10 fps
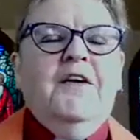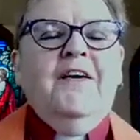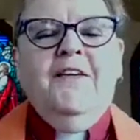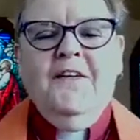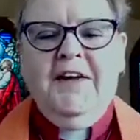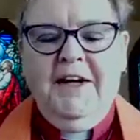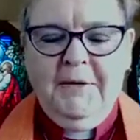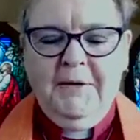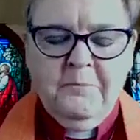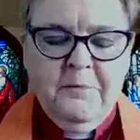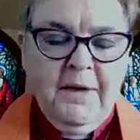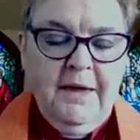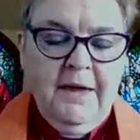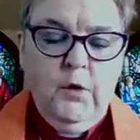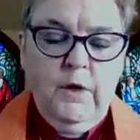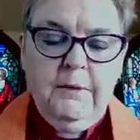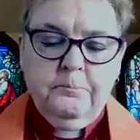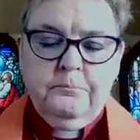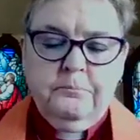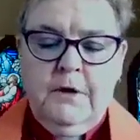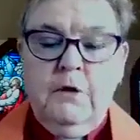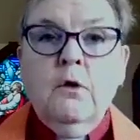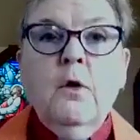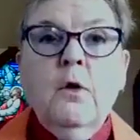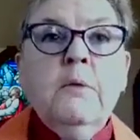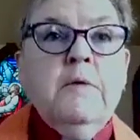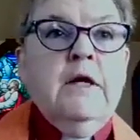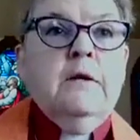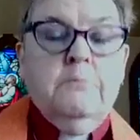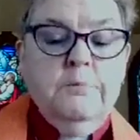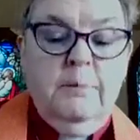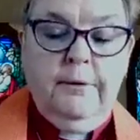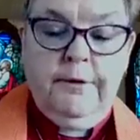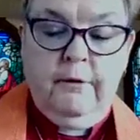Oh, okay. Well, you know how many people.